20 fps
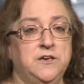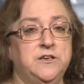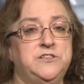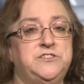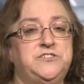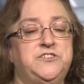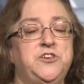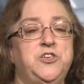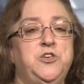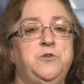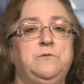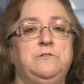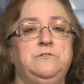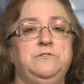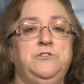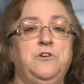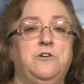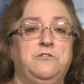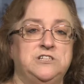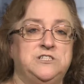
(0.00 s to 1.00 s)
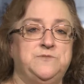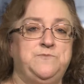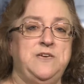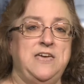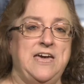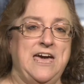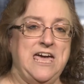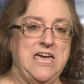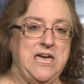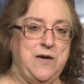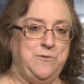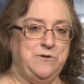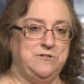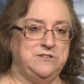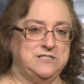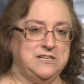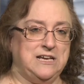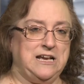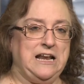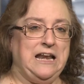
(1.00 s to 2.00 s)
So you will not be able
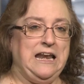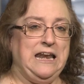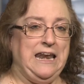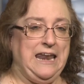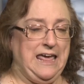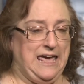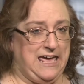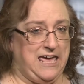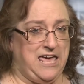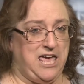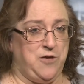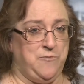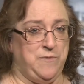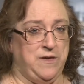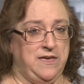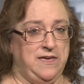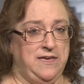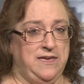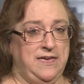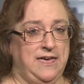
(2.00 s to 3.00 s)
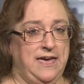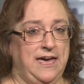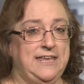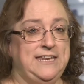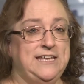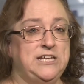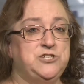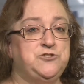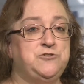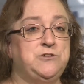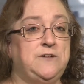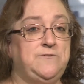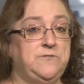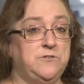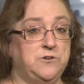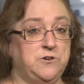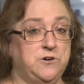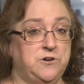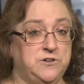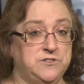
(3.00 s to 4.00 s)
to claim any
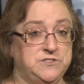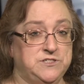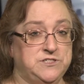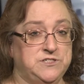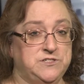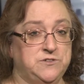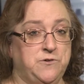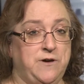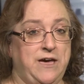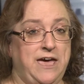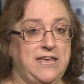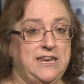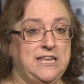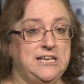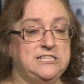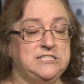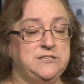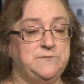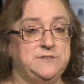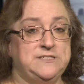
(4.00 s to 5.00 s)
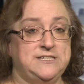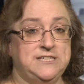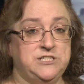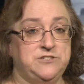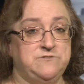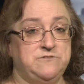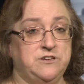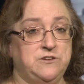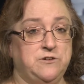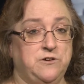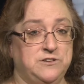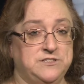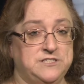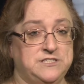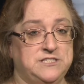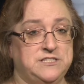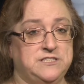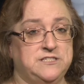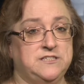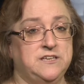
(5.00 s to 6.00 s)
travel costs or any subsidiary
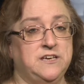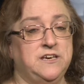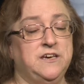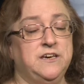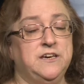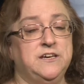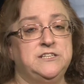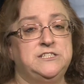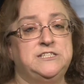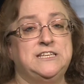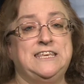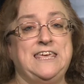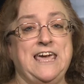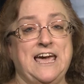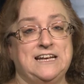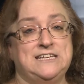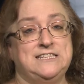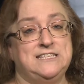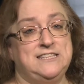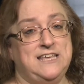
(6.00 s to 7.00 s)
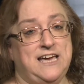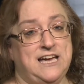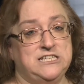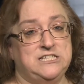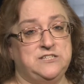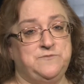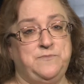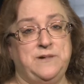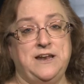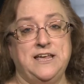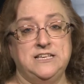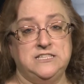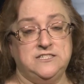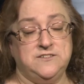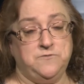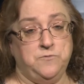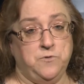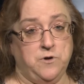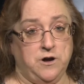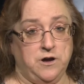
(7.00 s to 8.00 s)
costs to get to that place
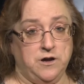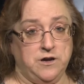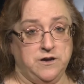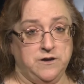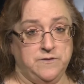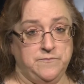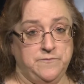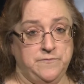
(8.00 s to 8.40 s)
of work.